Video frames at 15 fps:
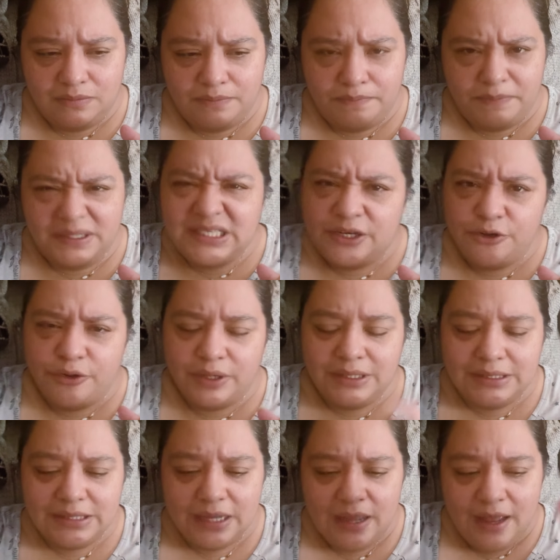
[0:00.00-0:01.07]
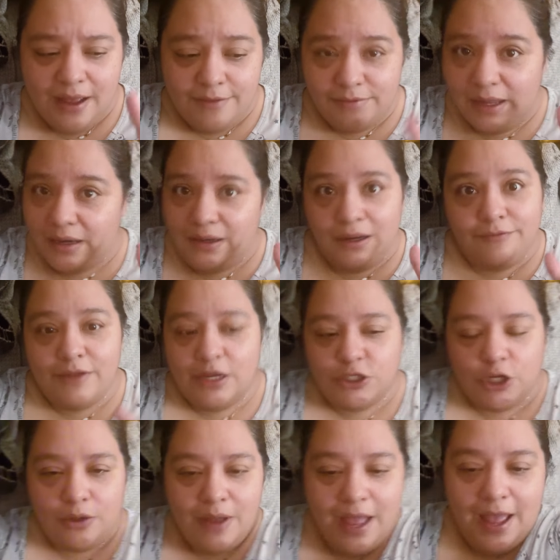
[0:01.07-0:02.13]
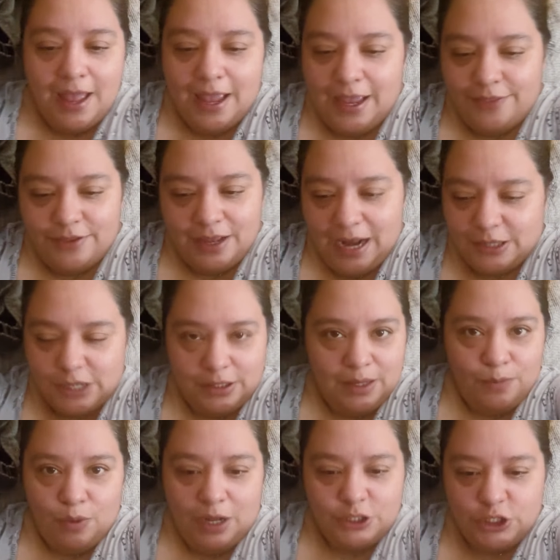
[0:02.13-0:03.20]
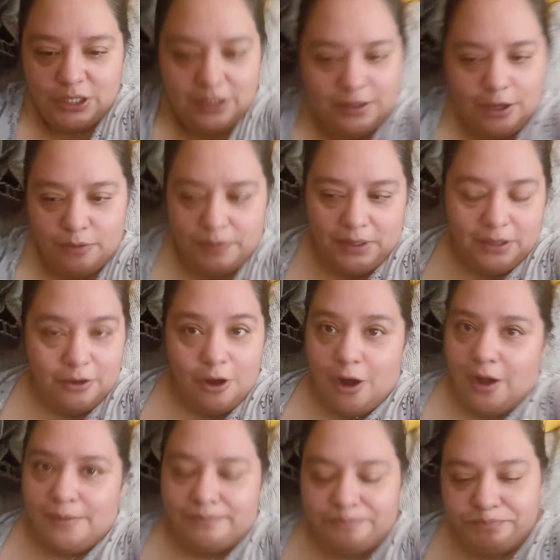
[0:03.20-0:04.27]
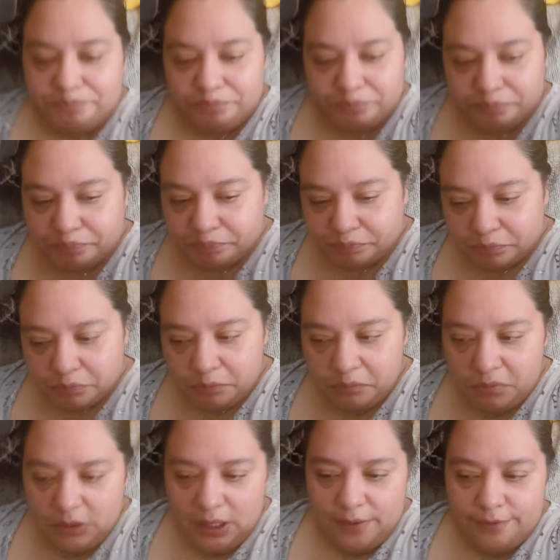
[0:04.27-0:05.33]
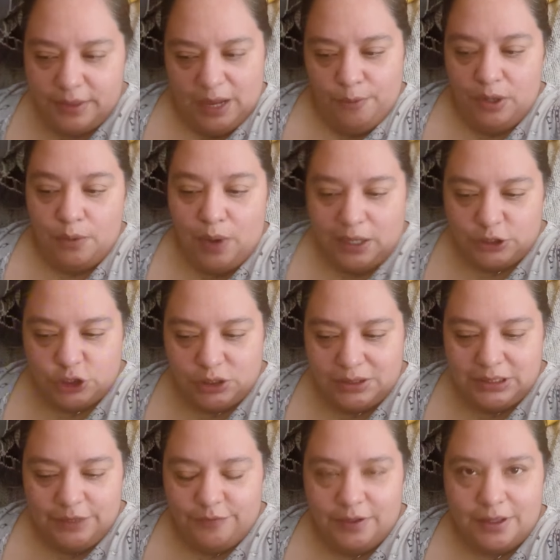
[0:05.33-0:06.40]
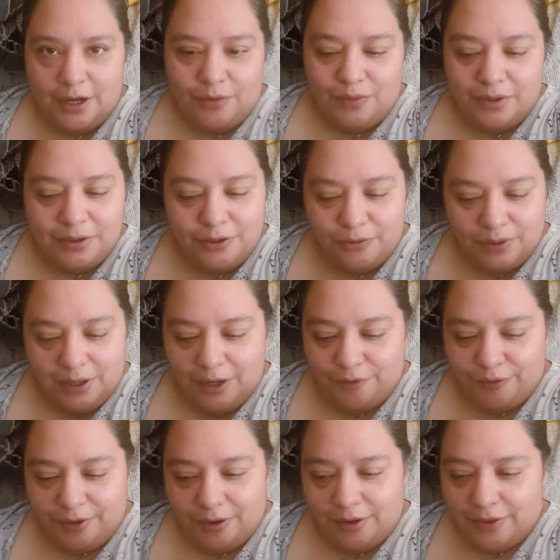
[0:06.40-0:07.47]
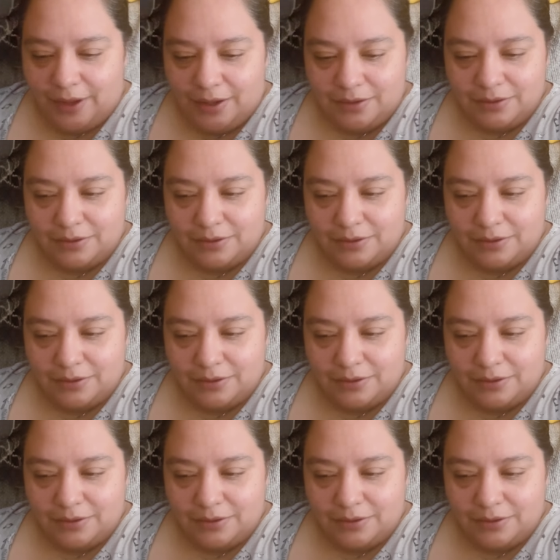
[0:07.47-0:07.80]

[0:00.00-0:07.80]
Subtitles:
Greens. They love that show. And then I let them watch it and they'll be calm. They want to watch TV. They don't want to do the coloring and all that.